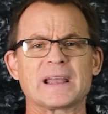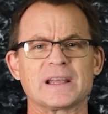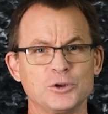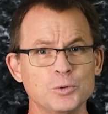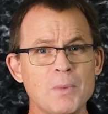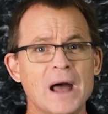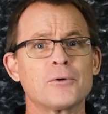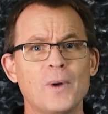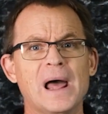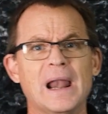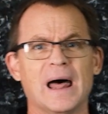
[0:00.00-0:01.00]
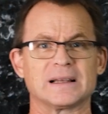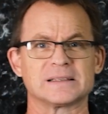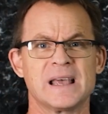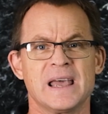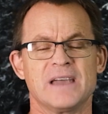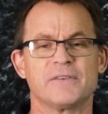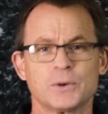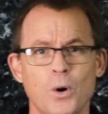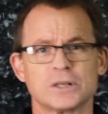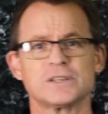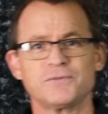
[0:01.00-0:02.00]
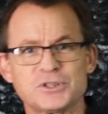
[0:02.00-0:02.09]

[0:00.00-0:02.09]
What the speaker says: and you might realize if it wasn't for